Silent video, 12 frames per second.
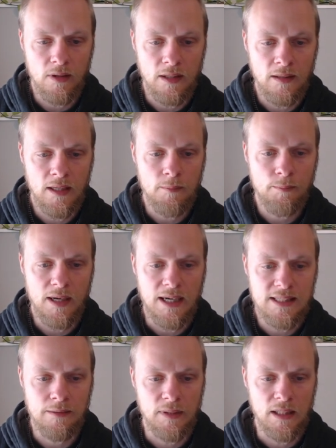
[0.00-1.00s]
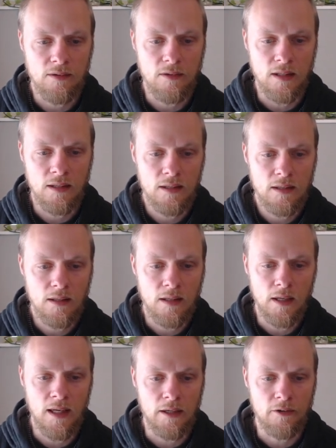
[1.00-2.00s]
and then I pass them into the
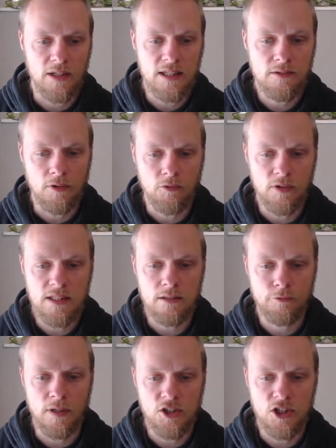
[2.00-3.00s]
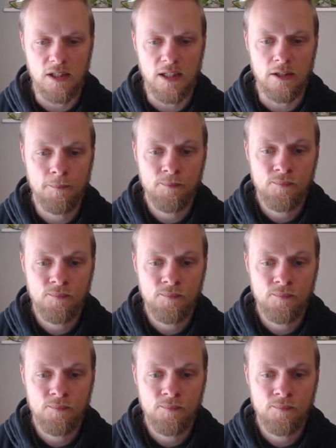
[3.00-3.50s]
ARXregressor function here.